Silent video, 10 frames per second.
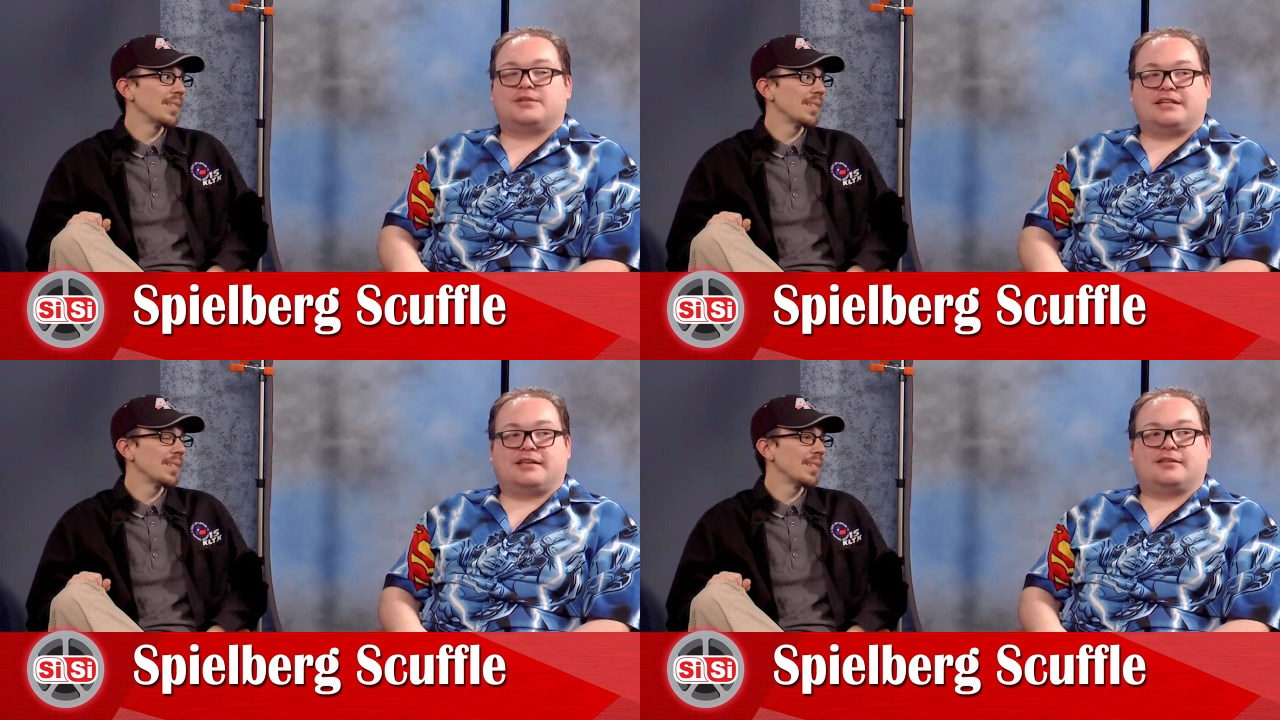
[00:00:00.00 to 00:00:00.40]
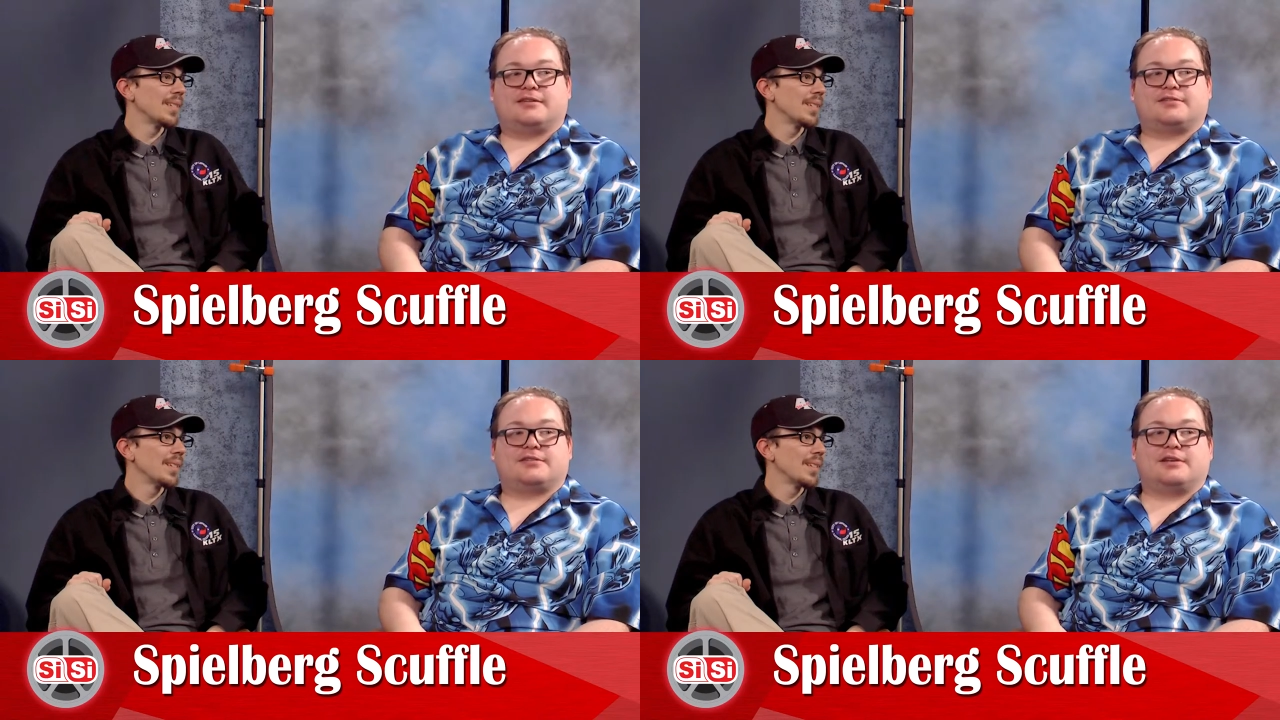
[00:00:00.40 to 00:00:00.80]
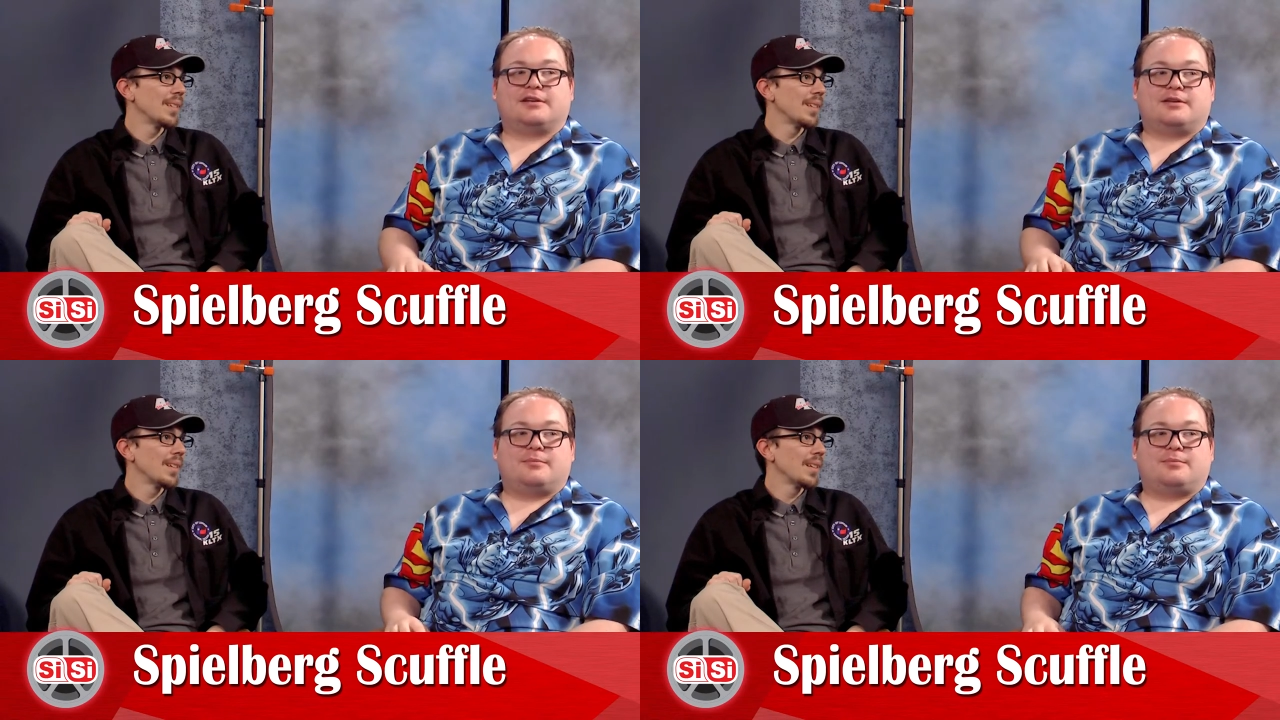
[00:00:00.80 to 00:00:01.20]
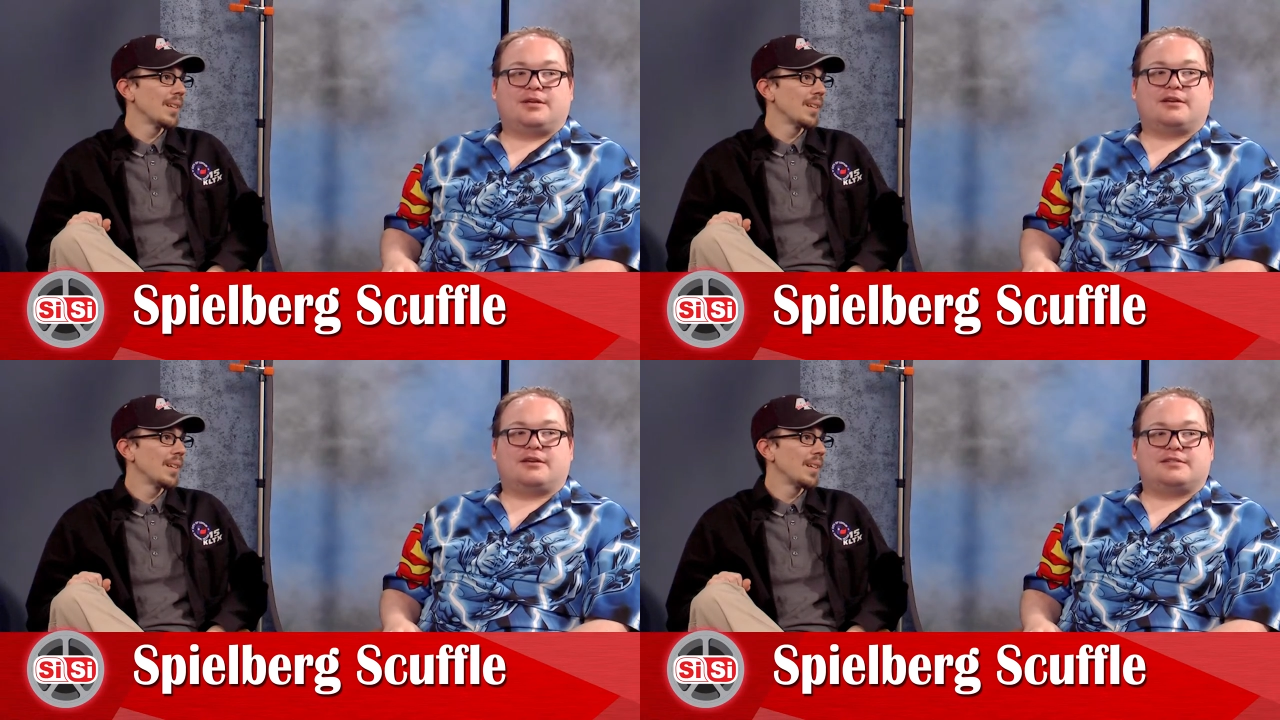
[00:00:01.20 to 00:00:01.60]
Speaker 1: ridiculous
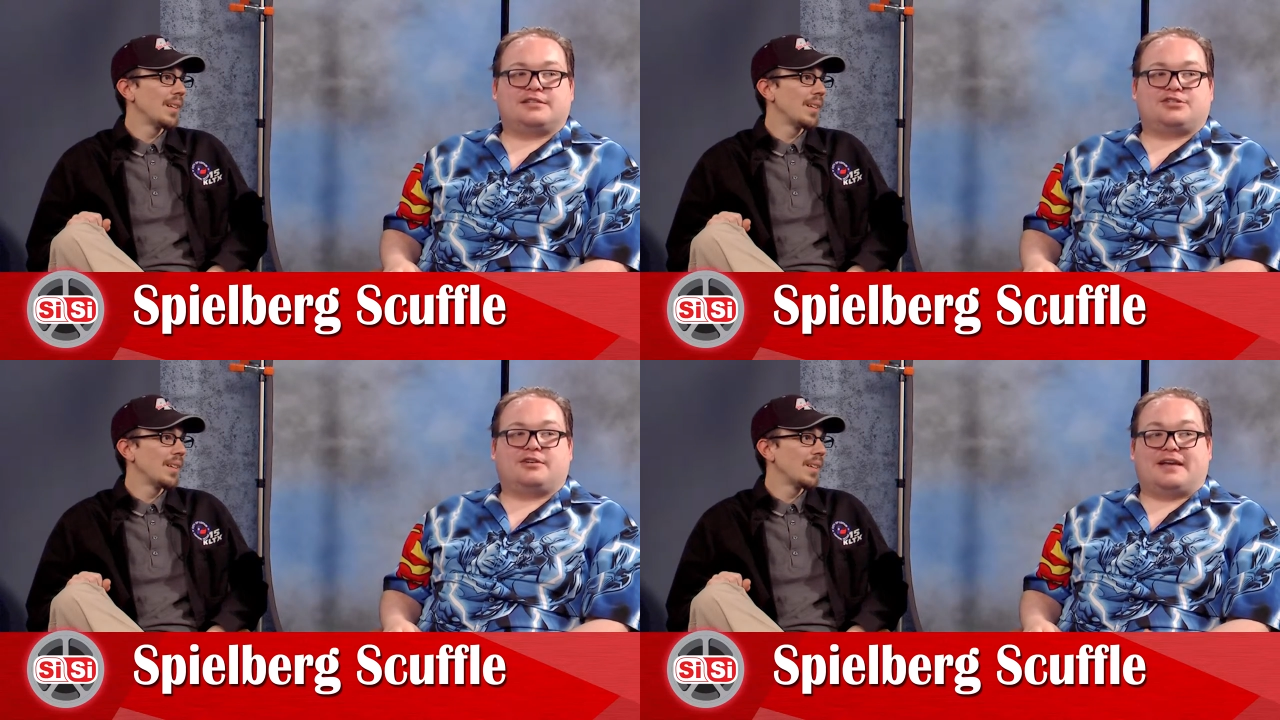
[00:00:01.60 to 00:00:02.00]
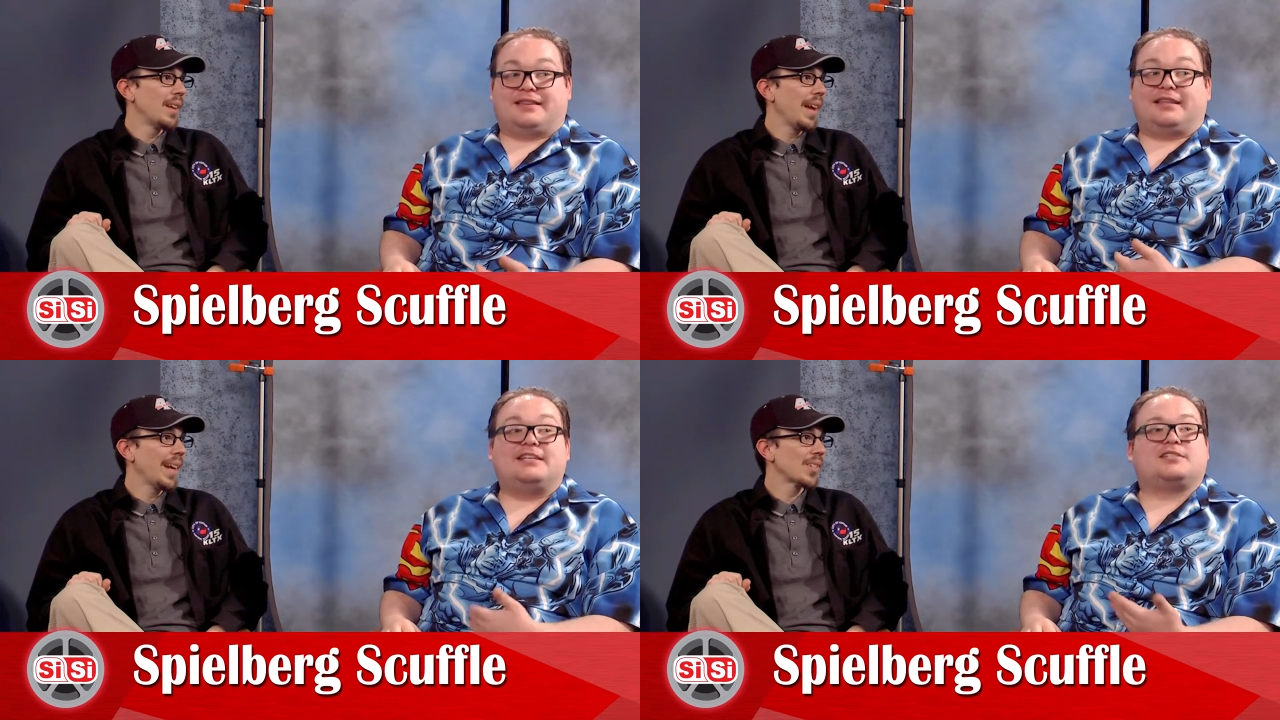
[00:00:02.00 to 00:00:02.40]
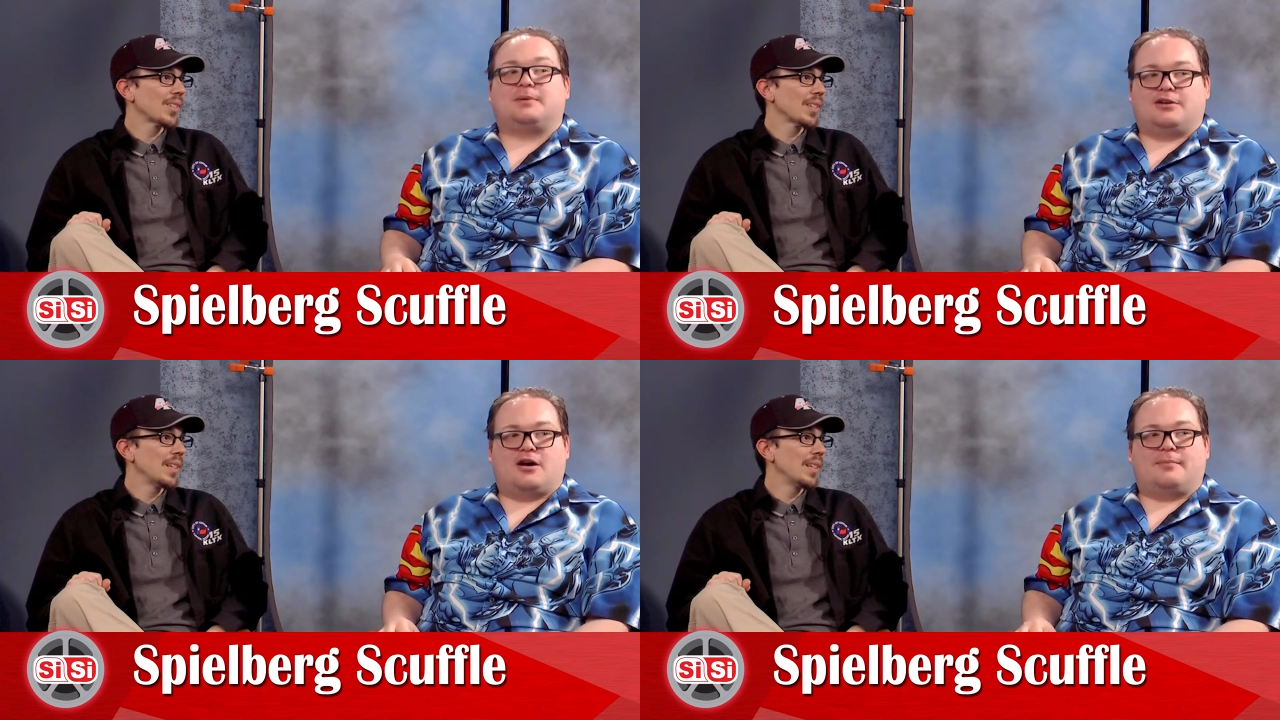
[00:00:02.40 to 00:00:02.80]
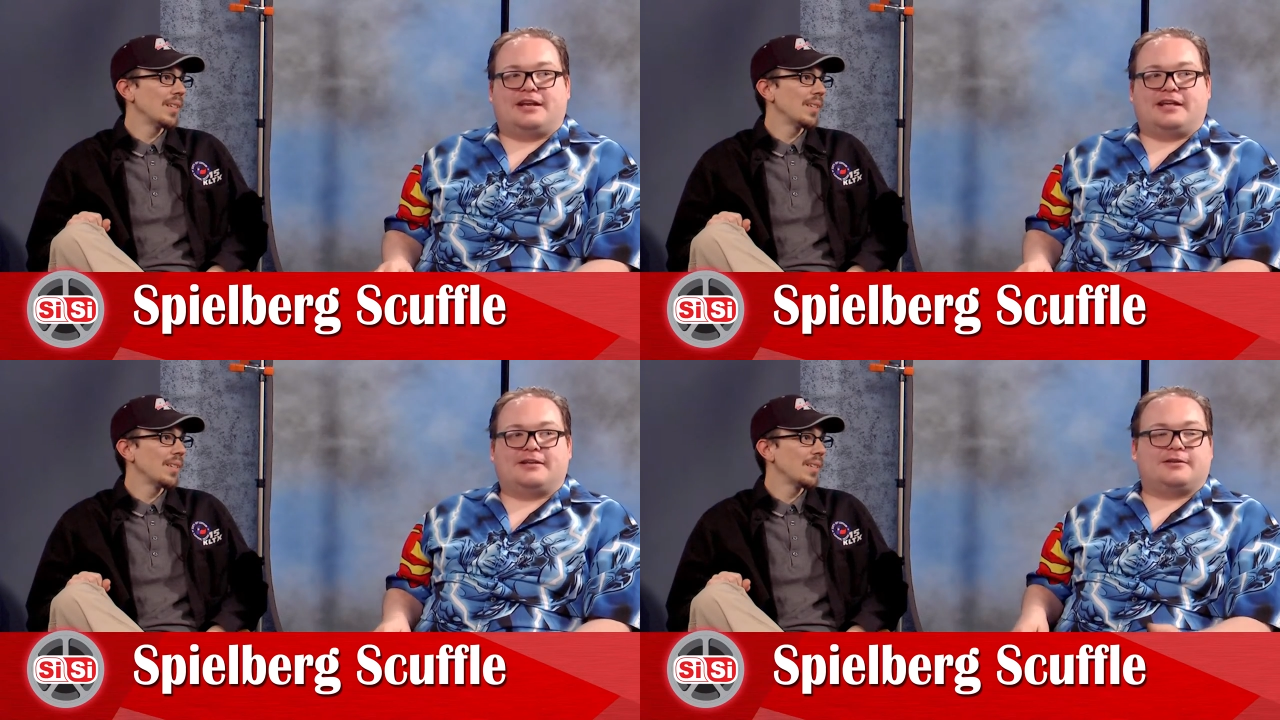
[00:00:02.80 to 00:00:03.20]
because it should have at least Actually, been
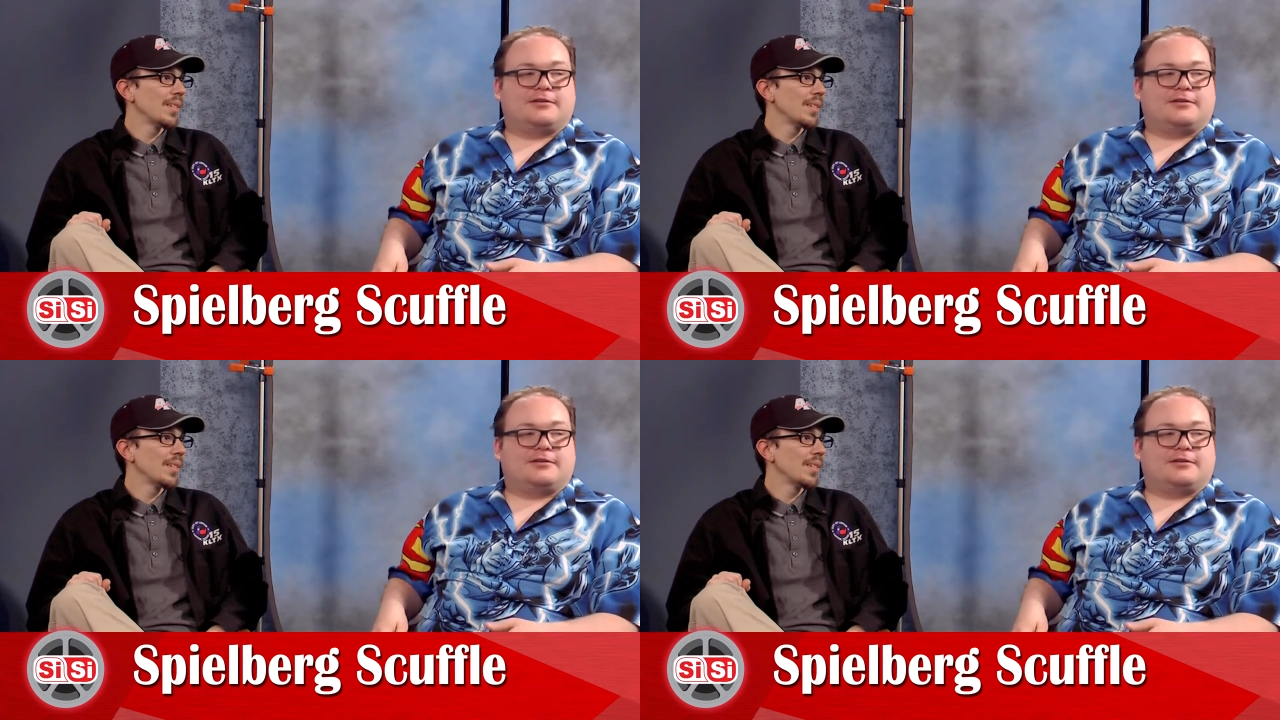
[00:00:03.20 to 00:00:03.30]
nominated. Didn't